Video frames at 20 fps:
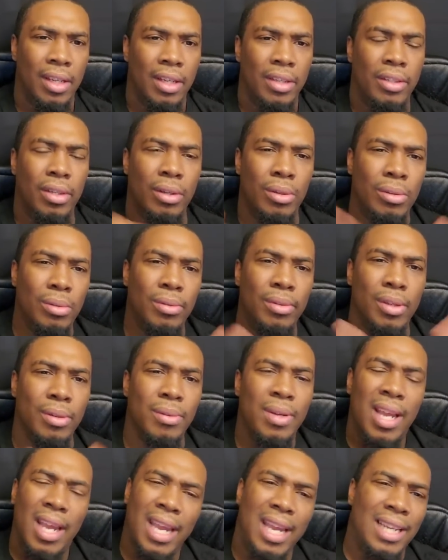
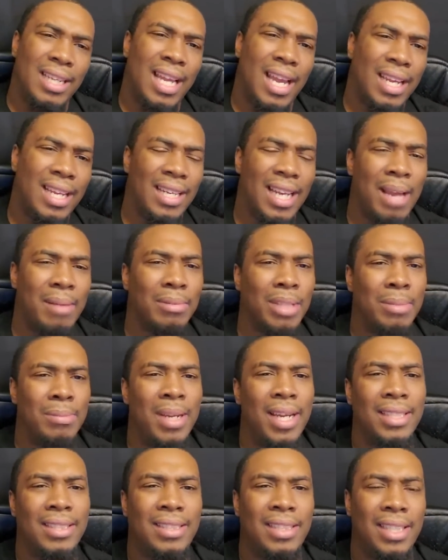Dude, he like,
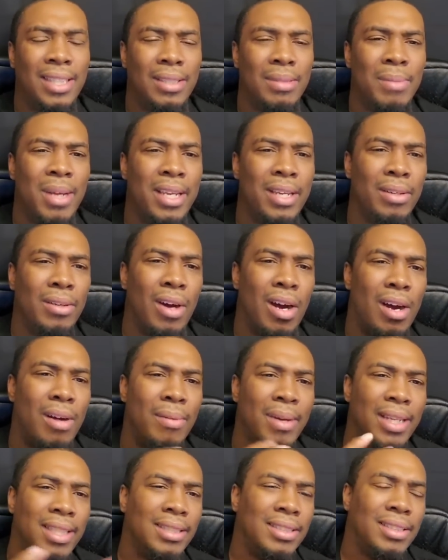man, chill, man. You
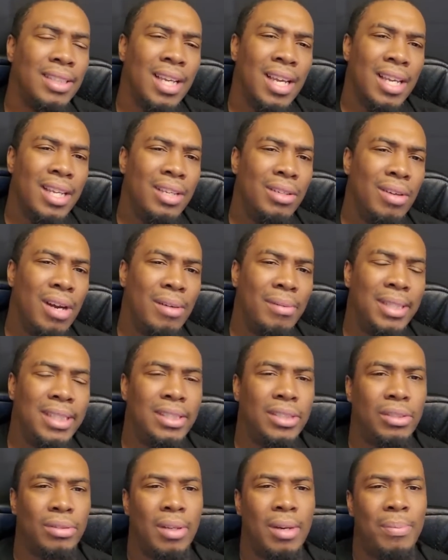always
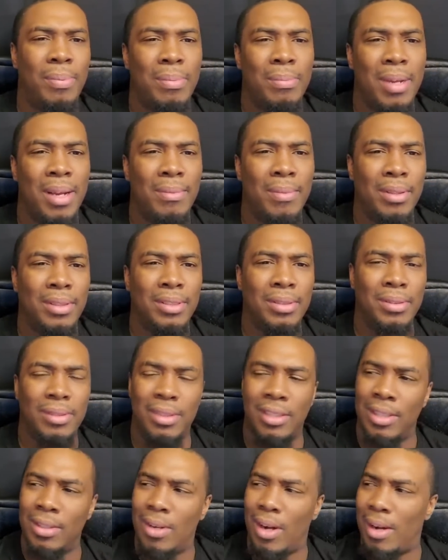tripping, man. What
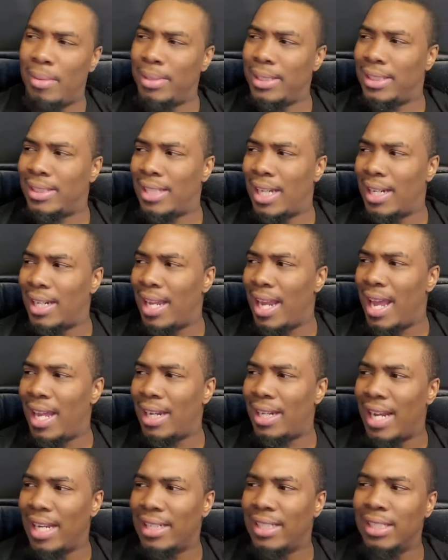you always trying to
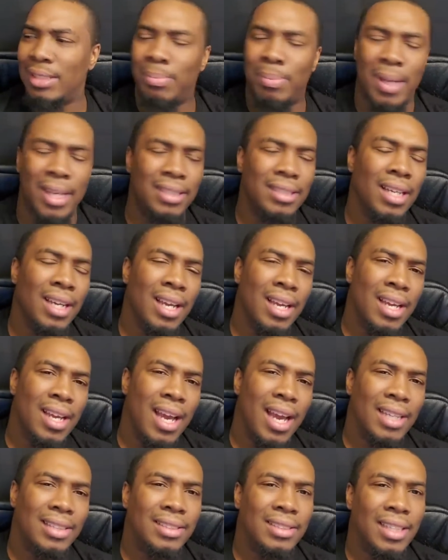act like this place.
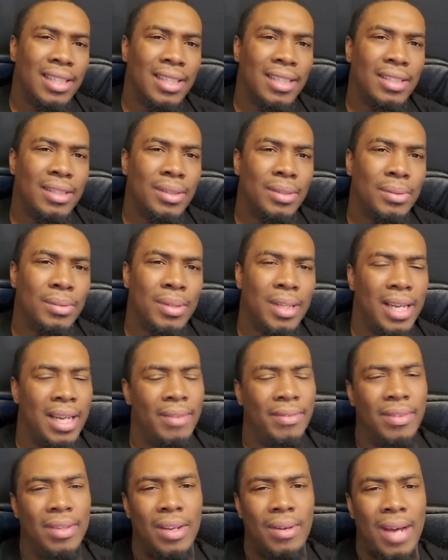I said, dude,
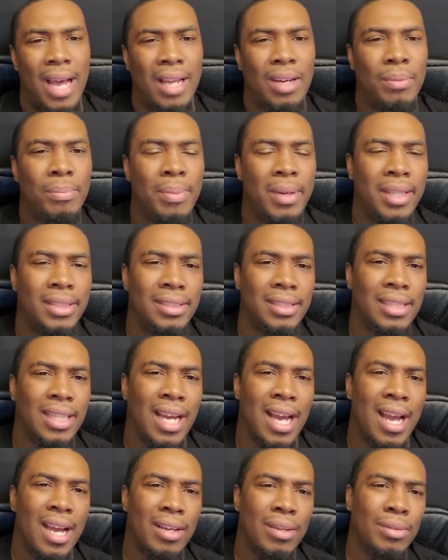even though I don't be in
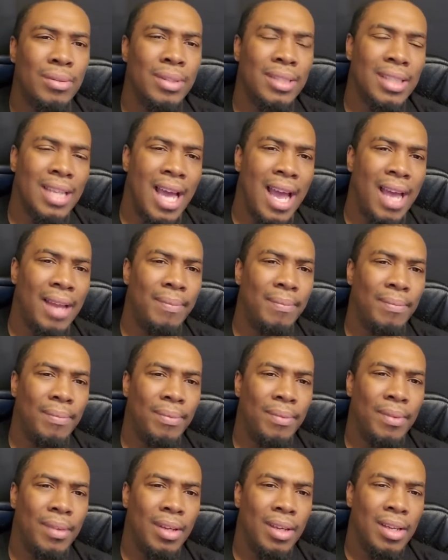Chicago a lot,
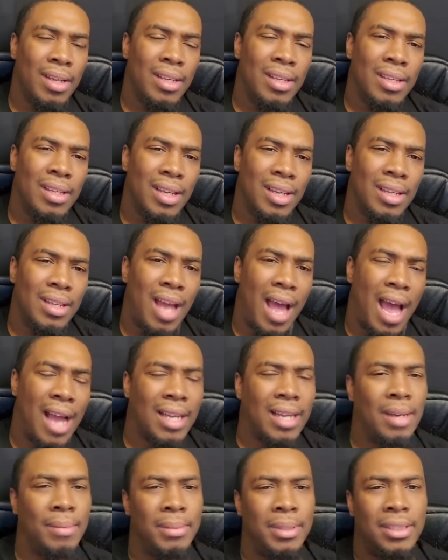
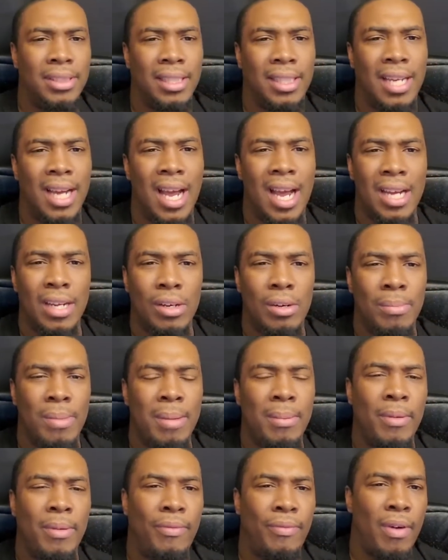I come to Chicago
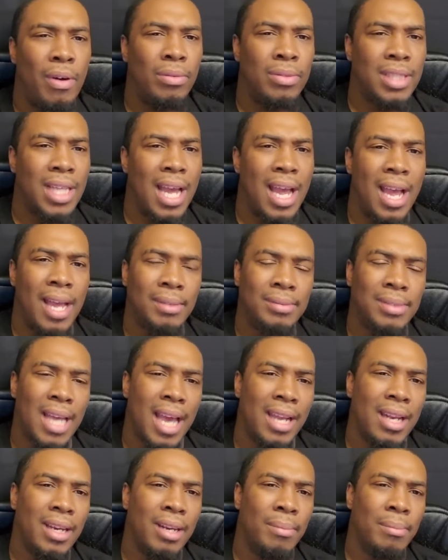maybe 4 times
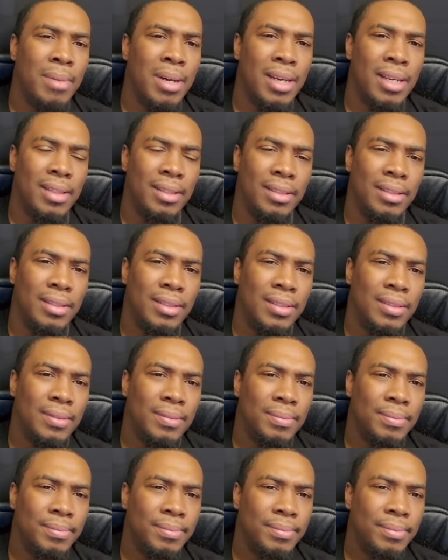out of the month,
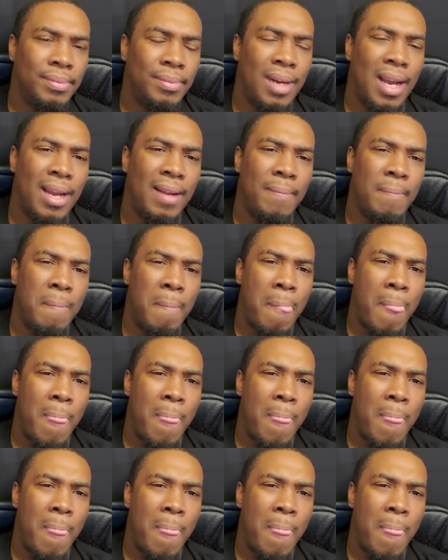right?